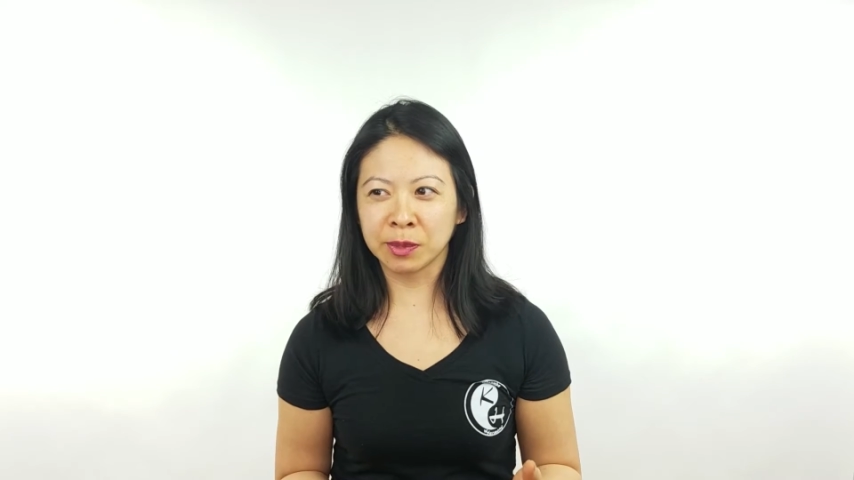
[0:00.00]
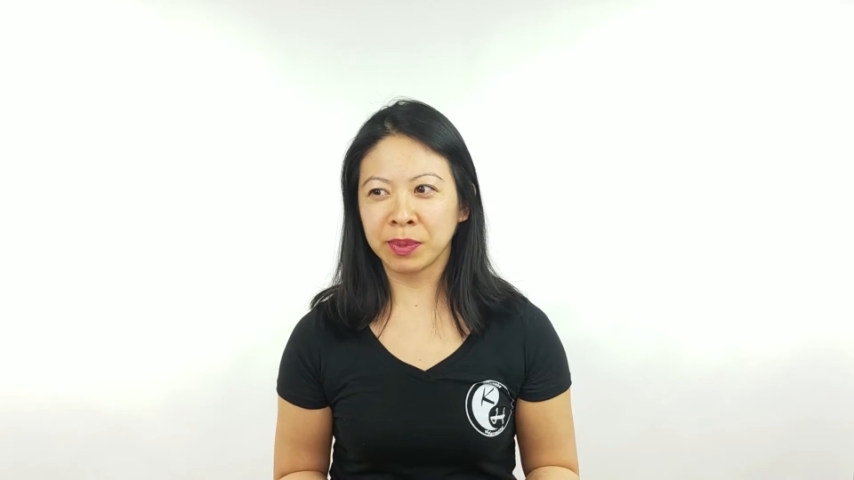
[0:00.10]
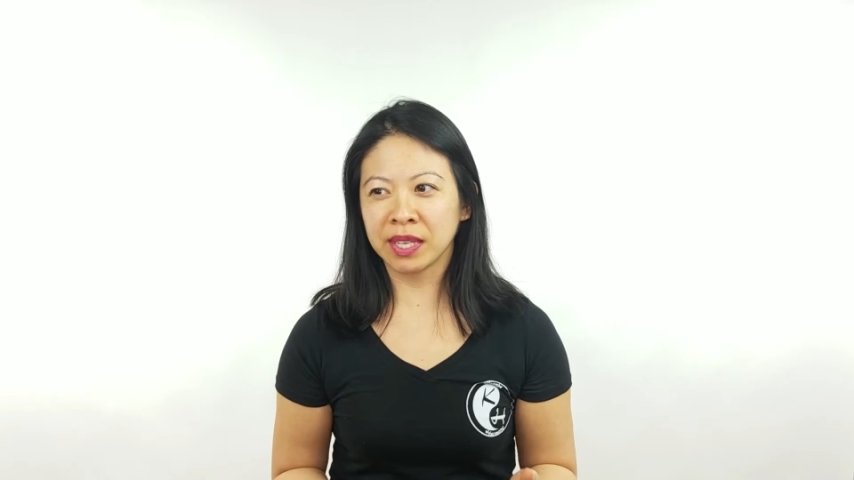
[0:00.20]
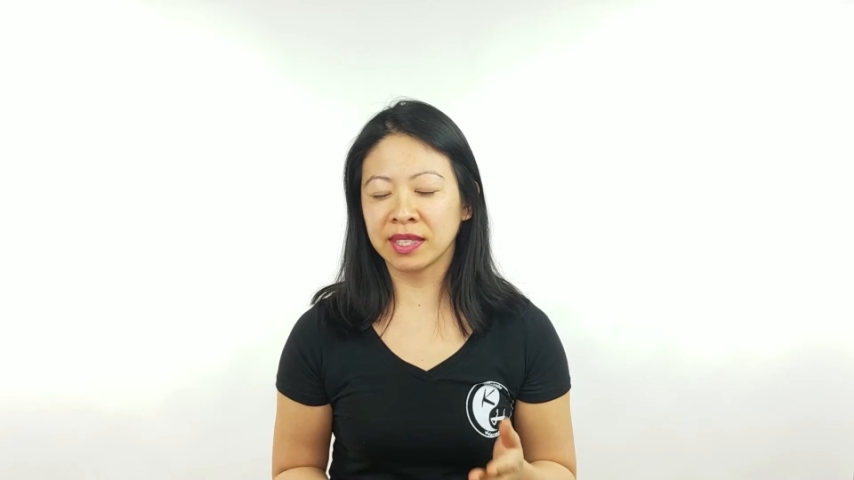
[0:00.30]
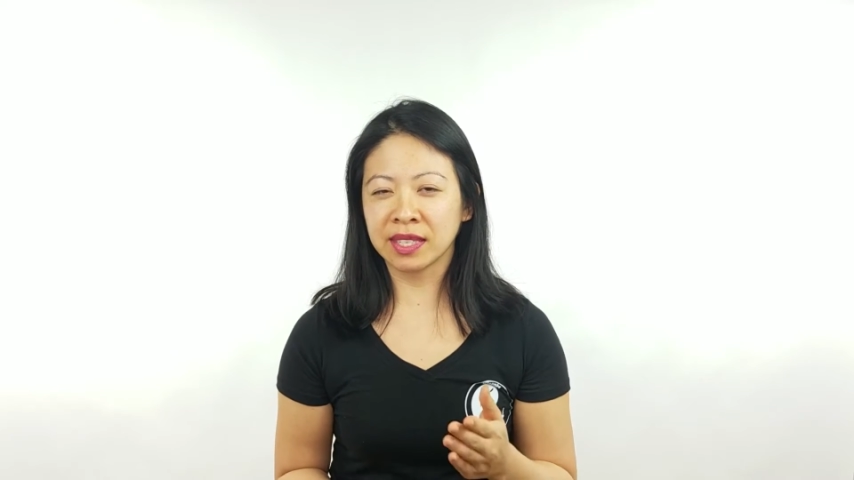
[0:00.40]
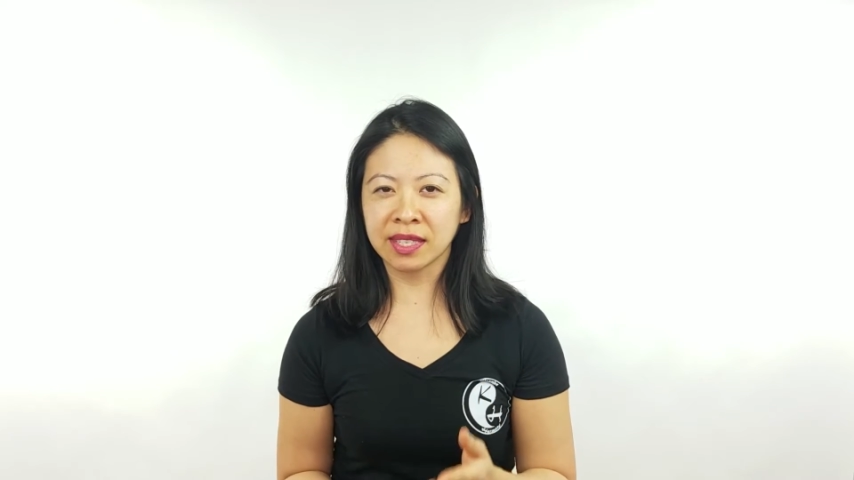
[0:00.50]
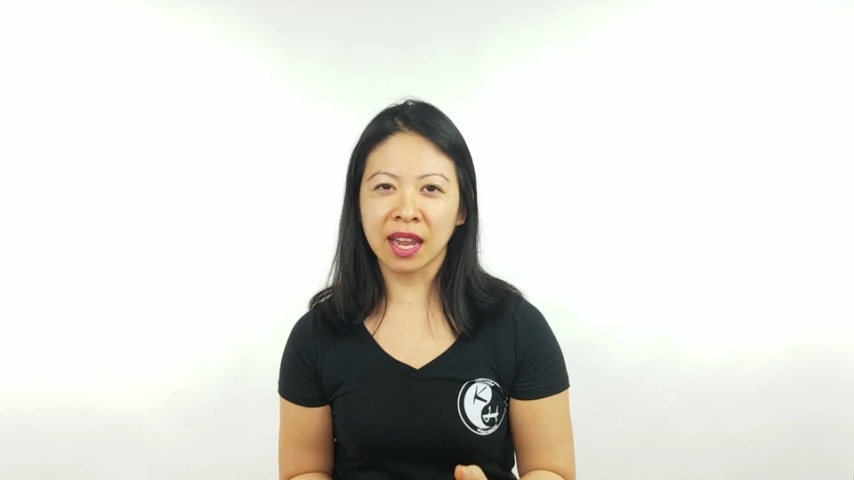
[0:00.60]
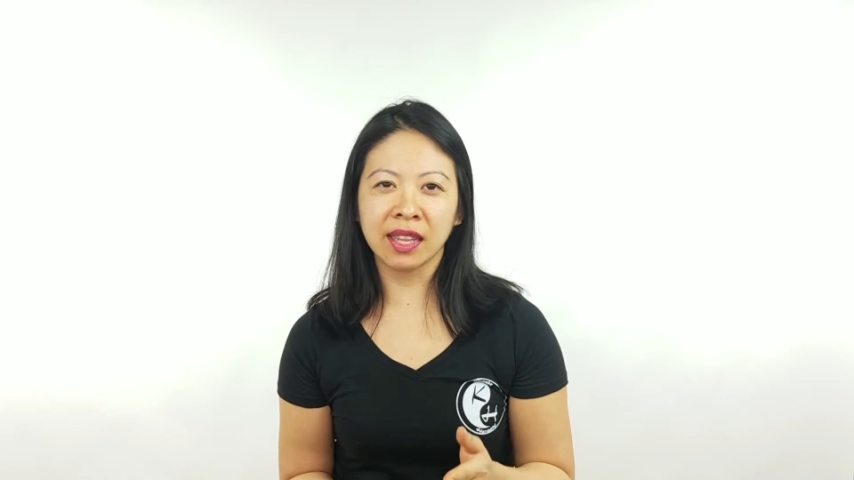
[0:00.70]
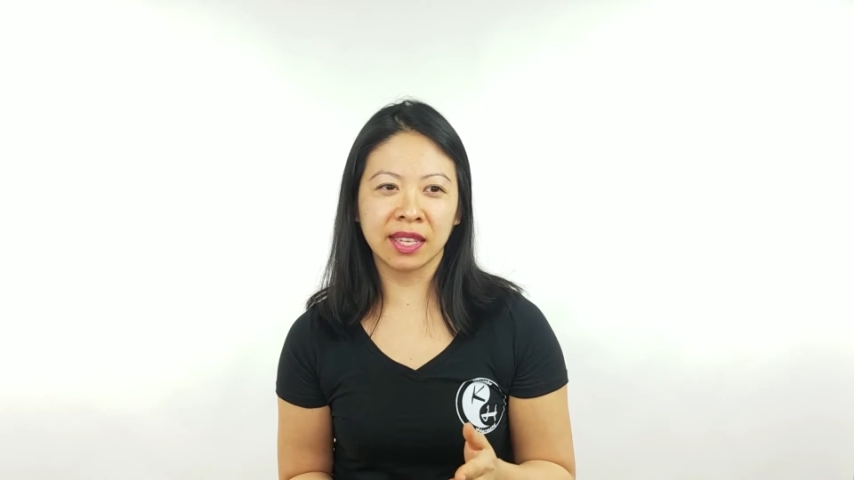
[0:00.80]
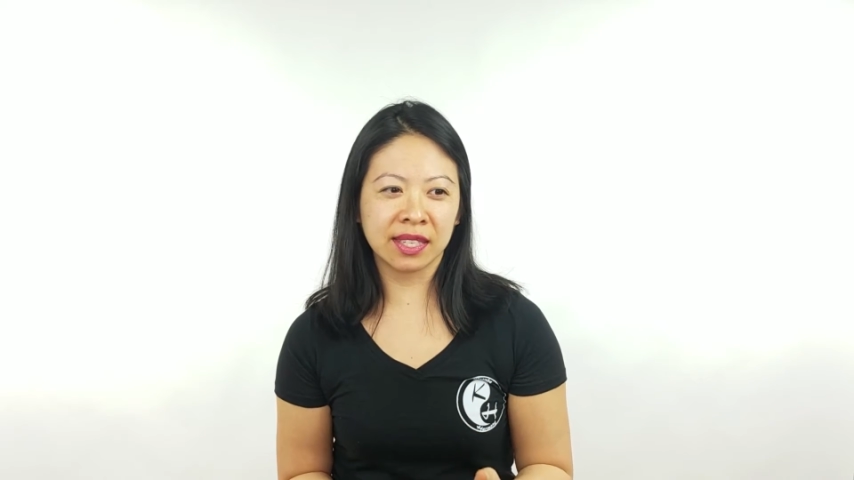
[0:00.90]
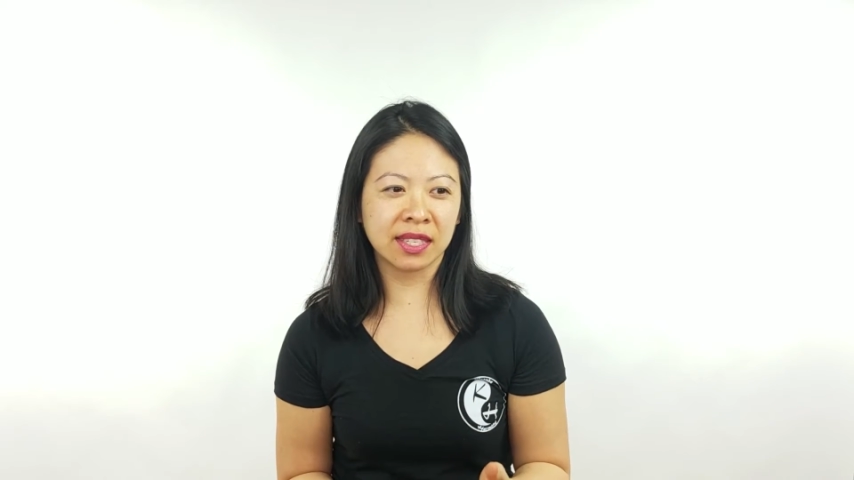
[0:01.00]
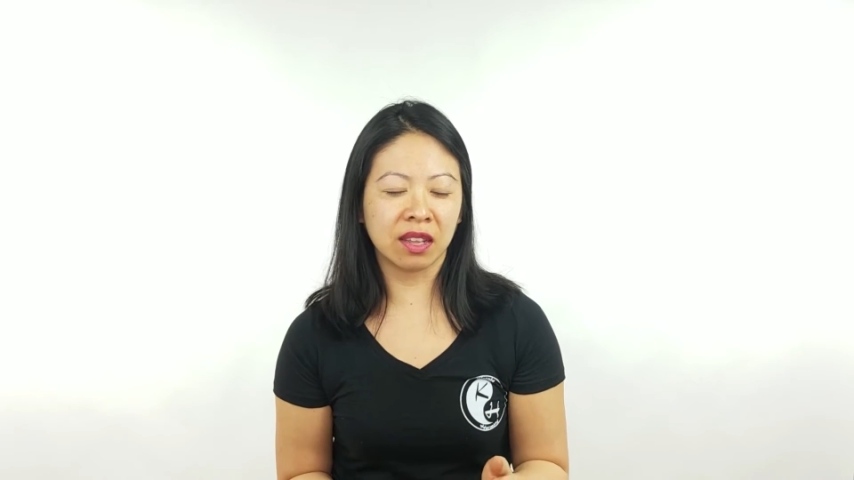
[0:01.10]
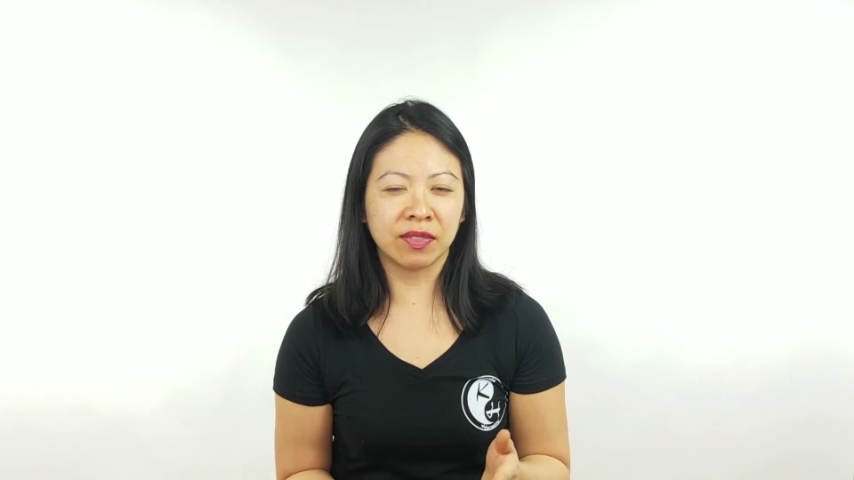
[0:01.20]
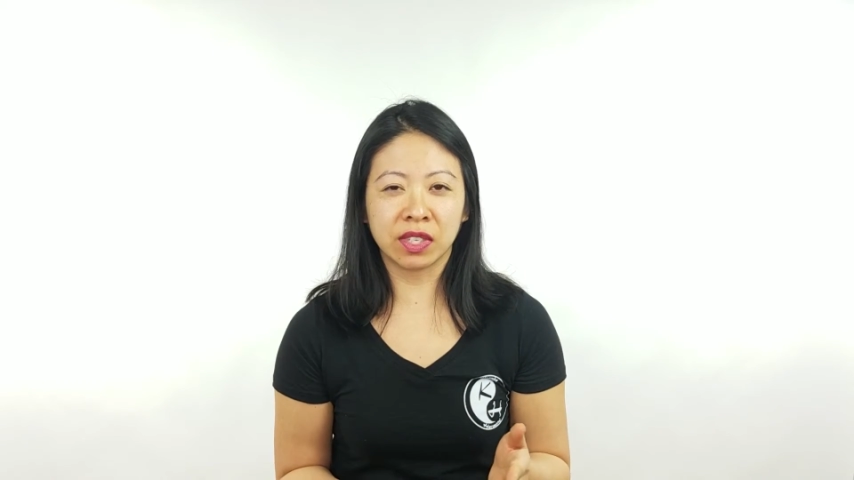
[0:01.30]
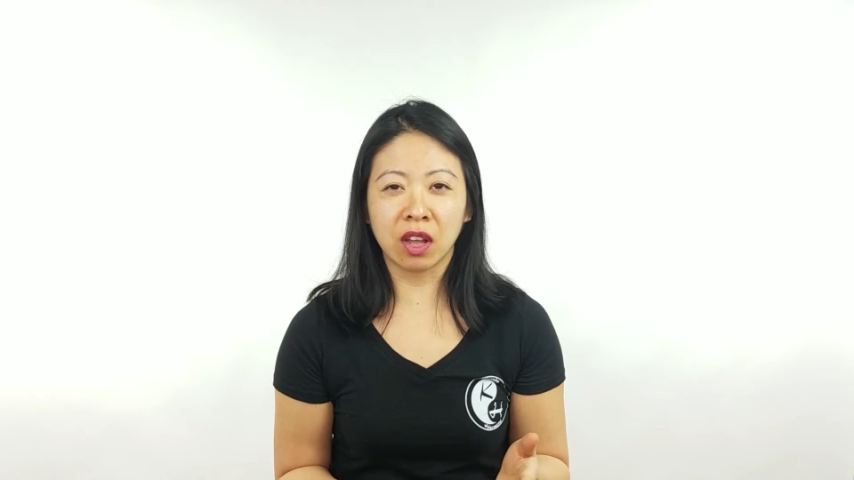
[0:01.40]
because the styling itself is